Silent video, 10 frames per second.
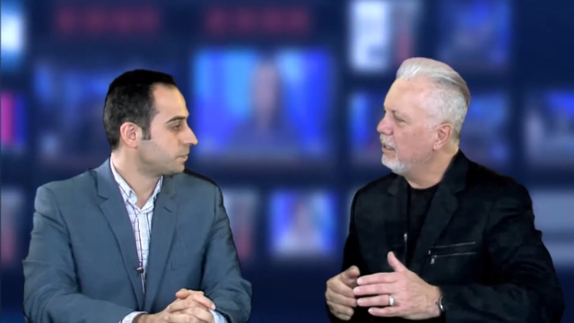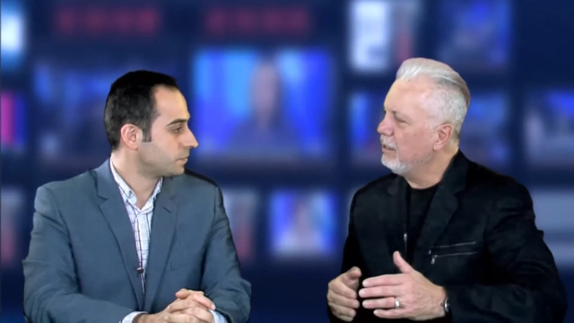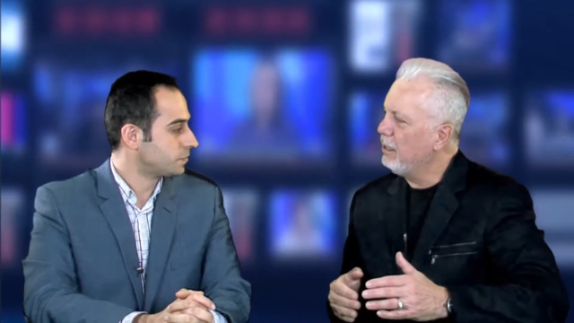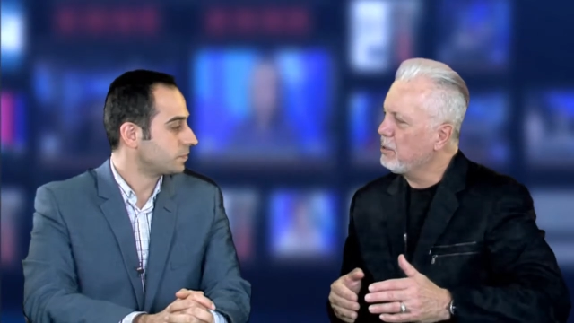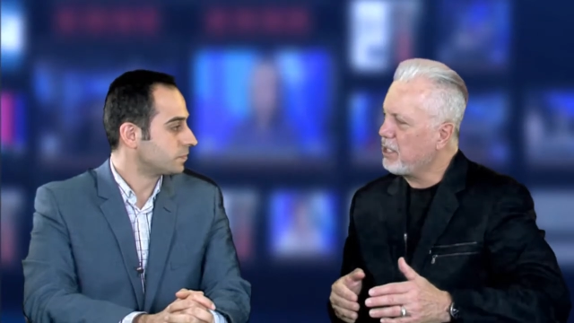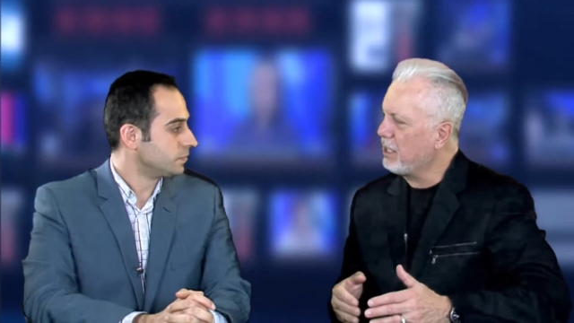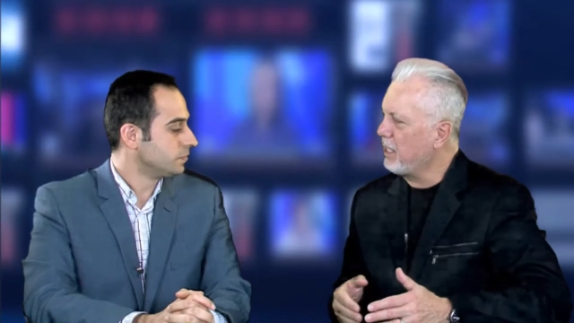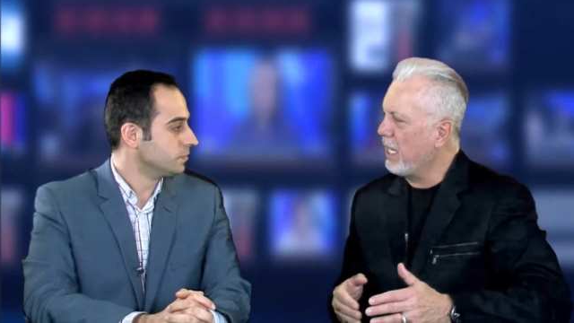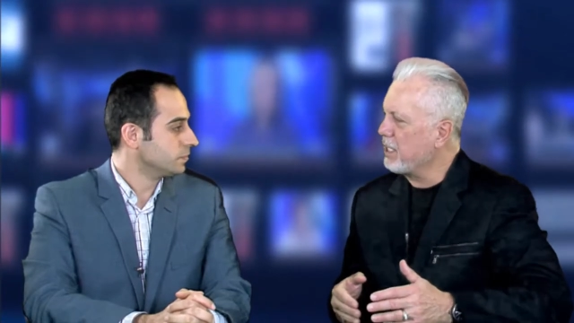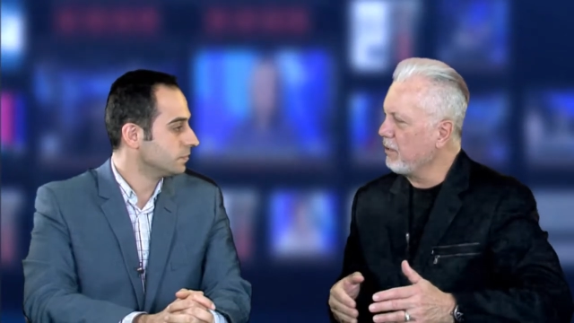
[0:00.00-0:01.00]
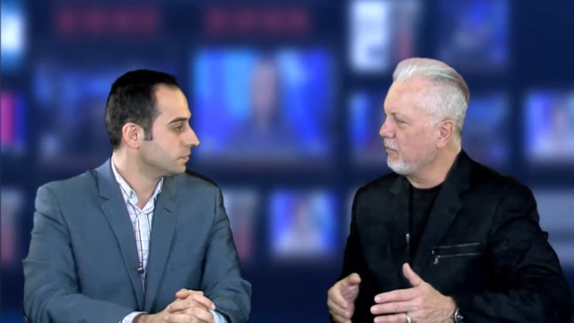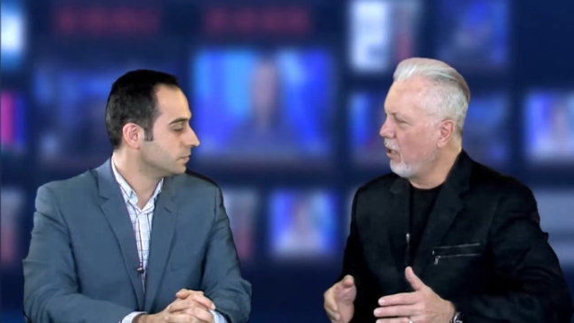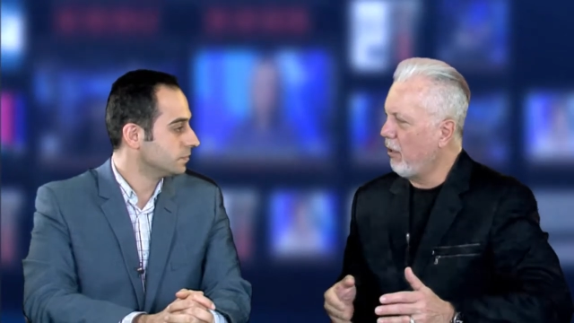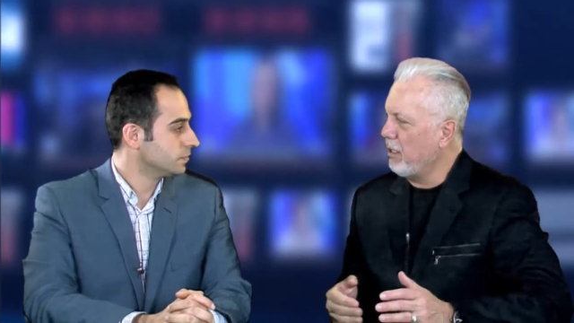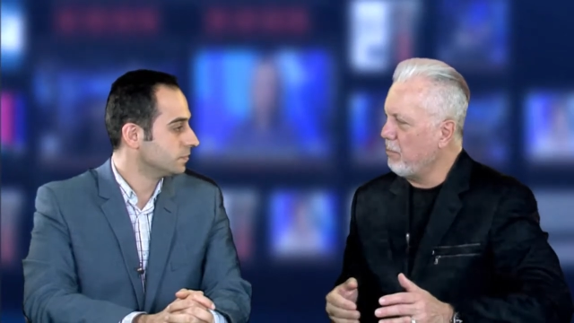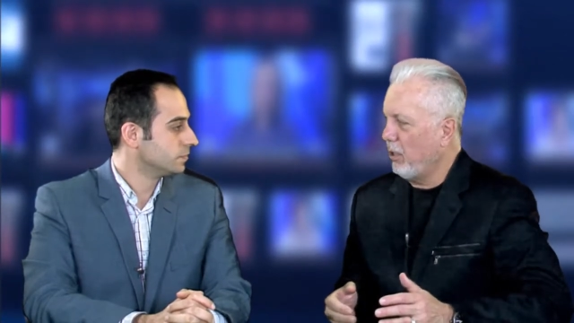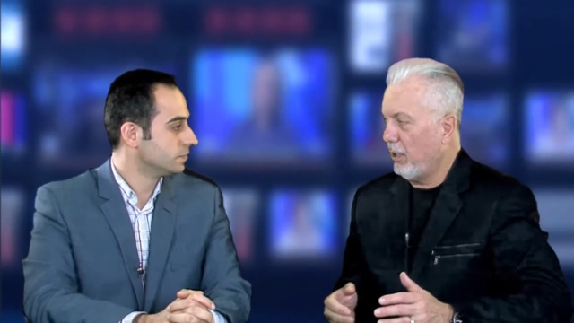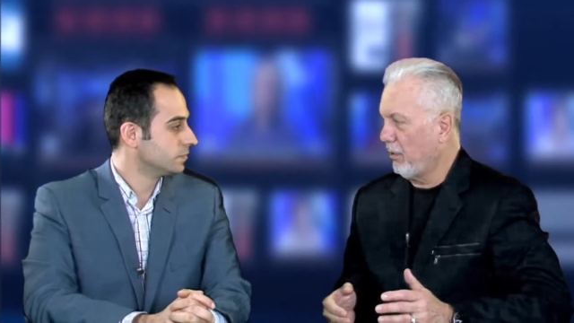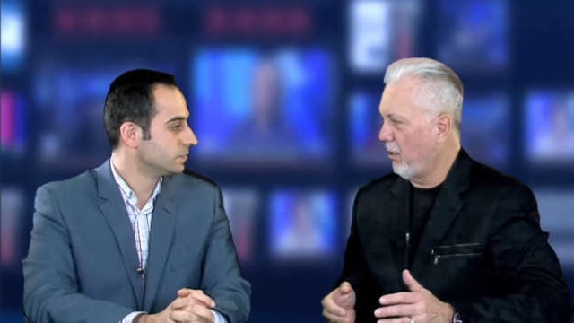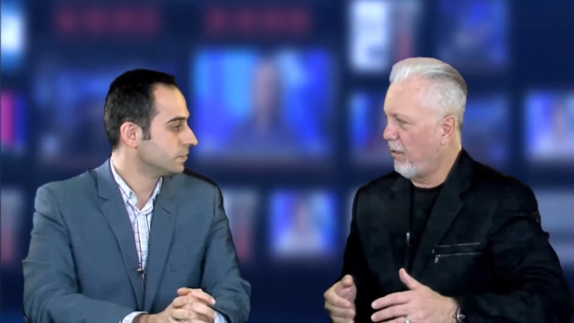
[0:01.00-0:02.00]
Speaker 1: was it a case of Laurie being
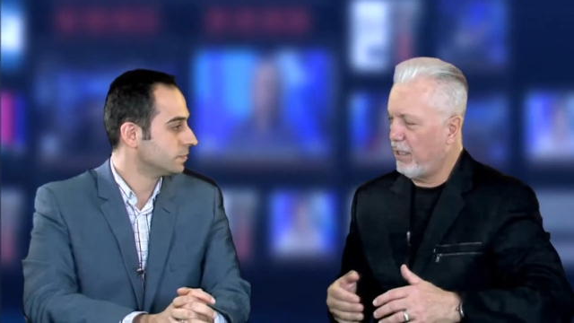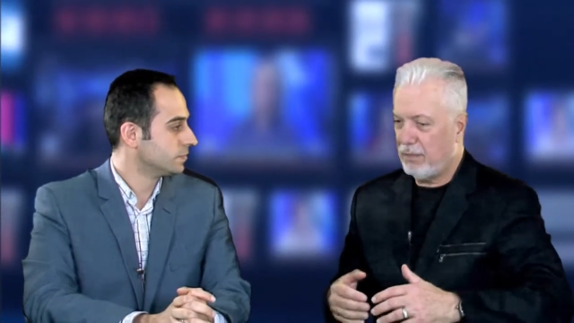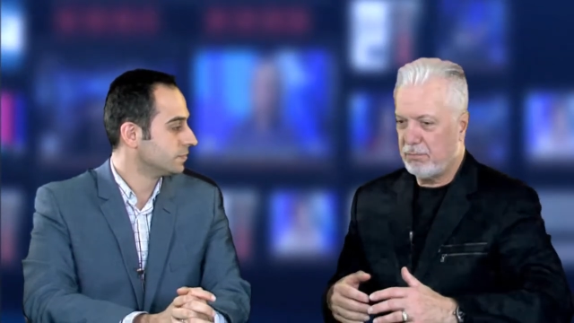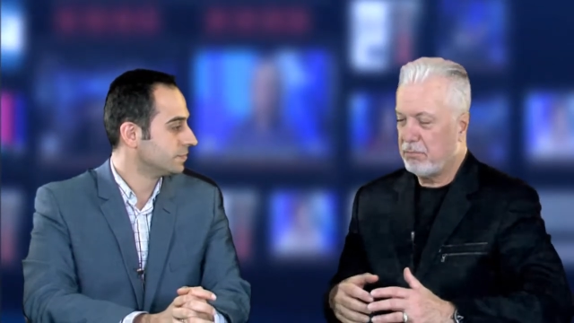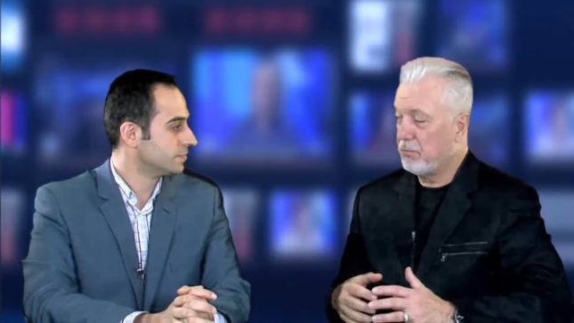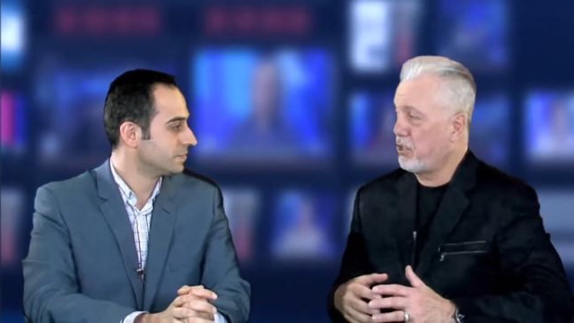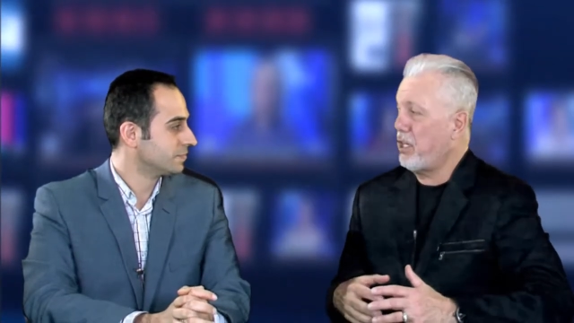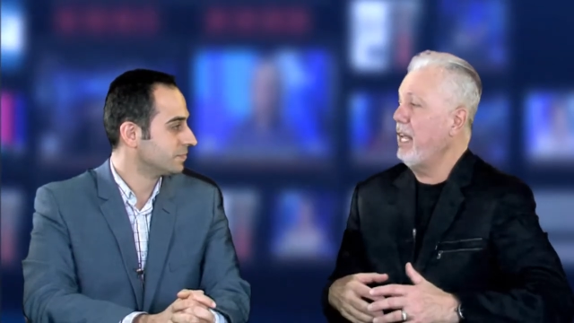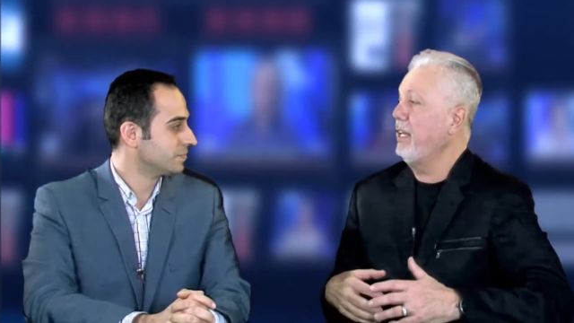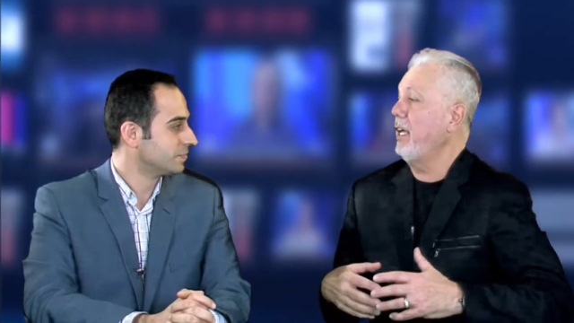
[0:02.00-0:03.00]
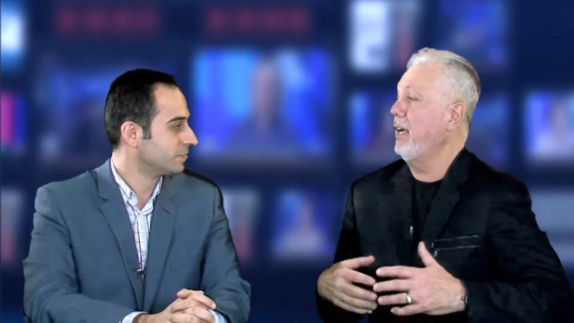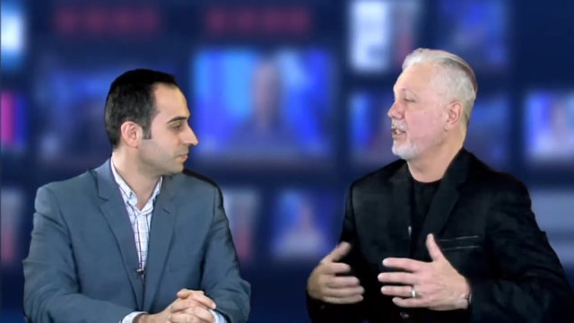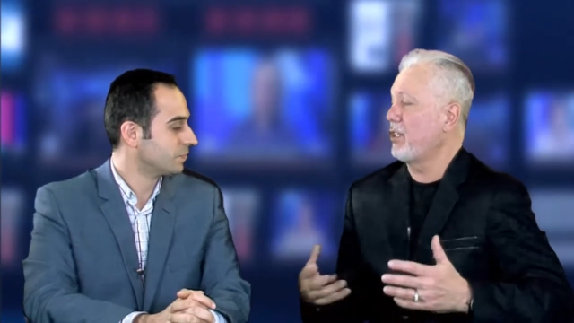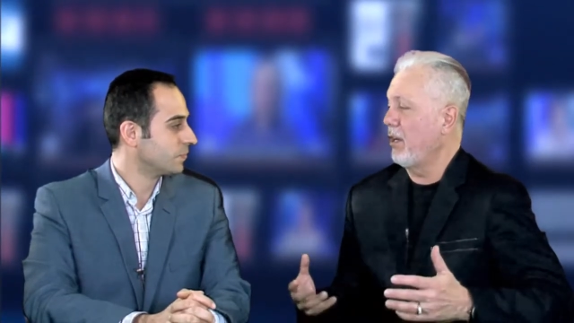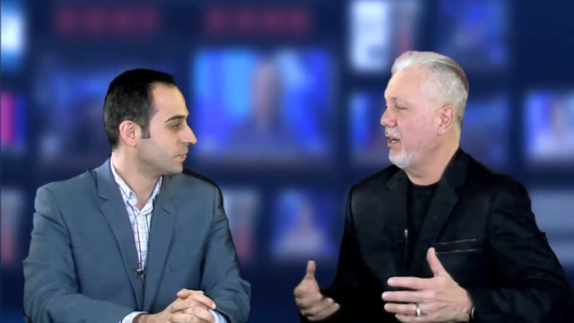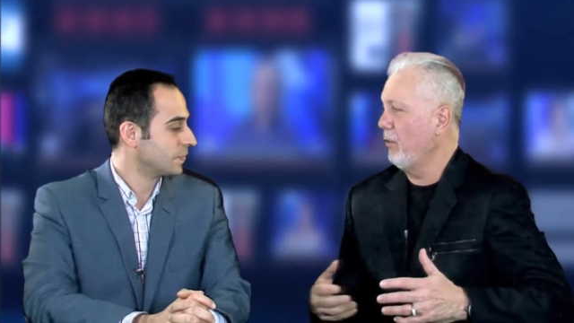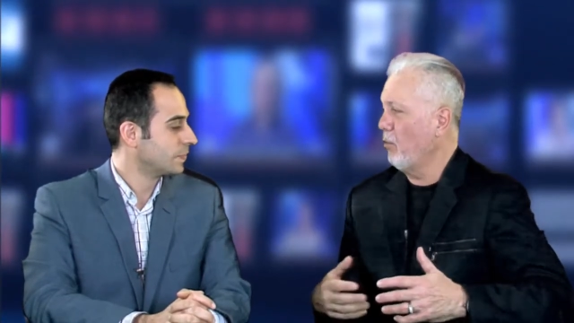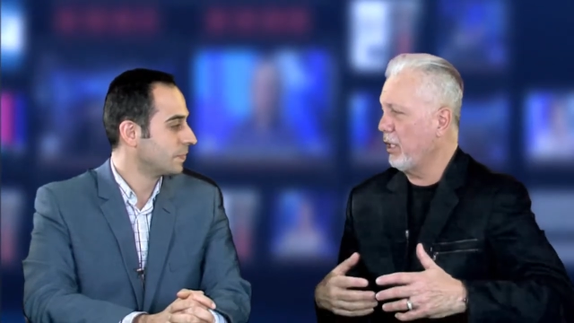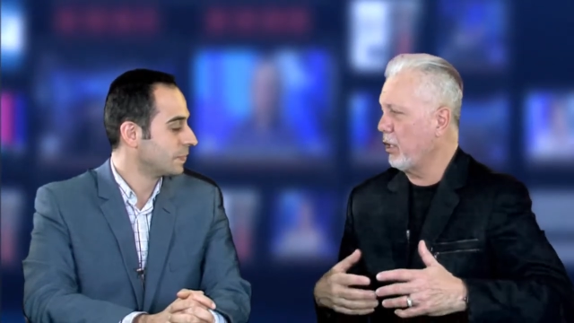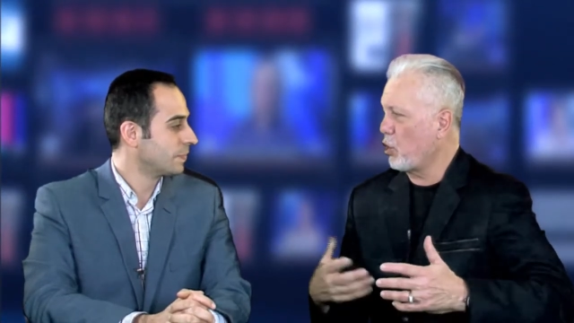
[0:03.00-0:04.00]
Laurie and standing outside and
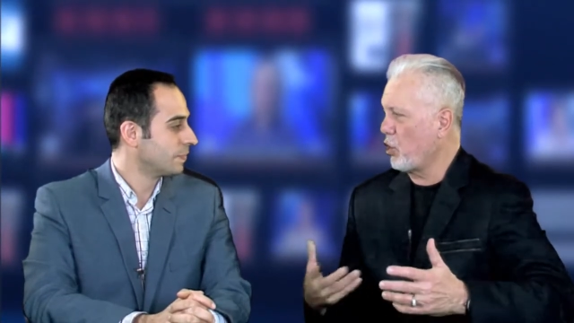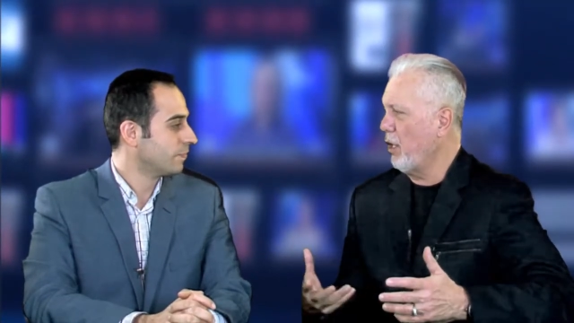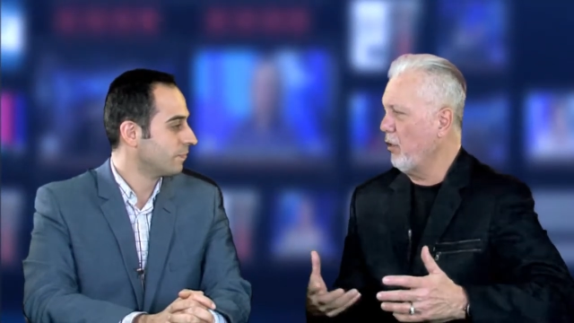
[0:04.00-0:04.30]
wanting to show the